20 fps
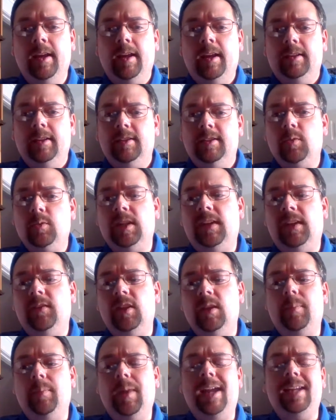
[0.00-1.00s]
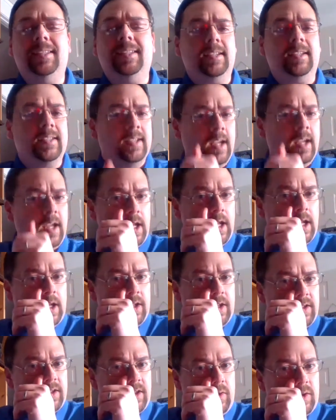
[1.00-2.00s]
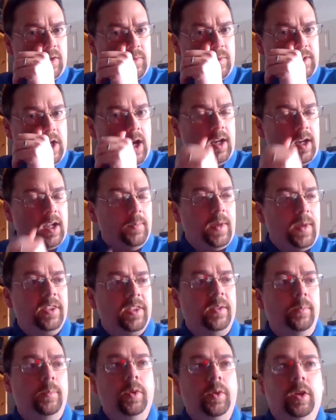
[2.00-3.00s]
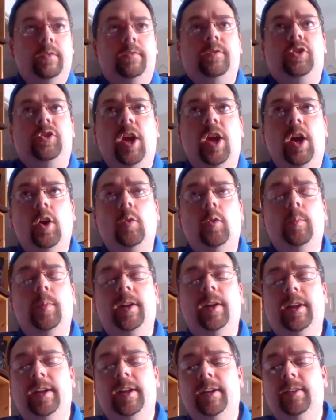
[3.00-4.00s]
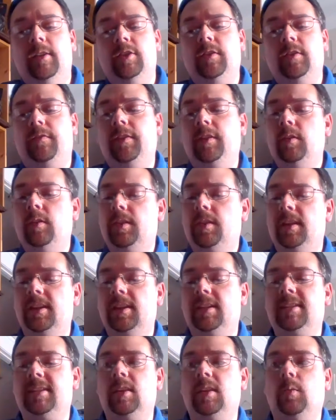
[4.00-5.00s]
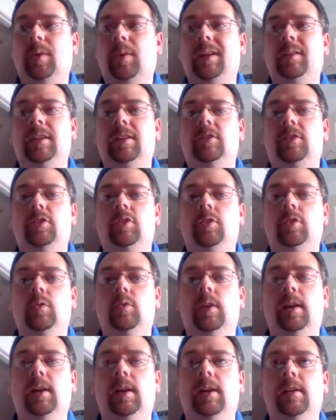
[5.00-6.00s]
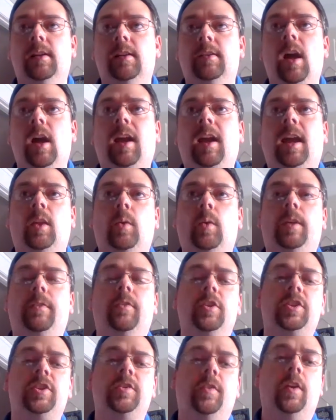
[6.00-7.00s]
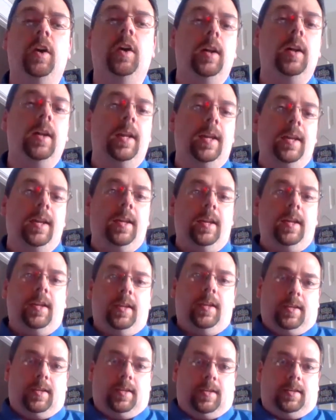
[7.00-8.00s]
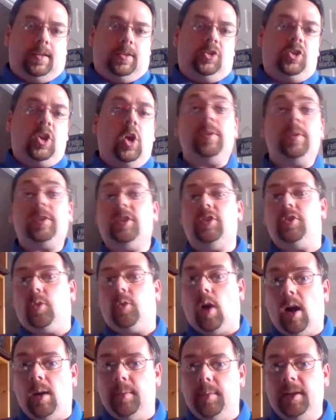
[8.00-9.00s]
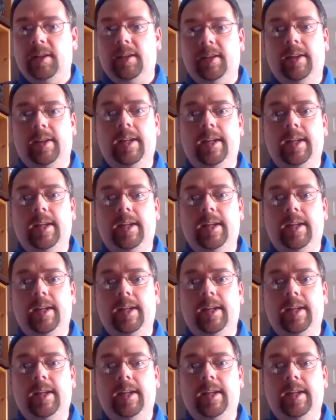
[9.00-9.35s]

Just want to give you the basics. So, as we talk about the book of Job, there's a few things that we need to knock out of the way. First of all, Job is a drama.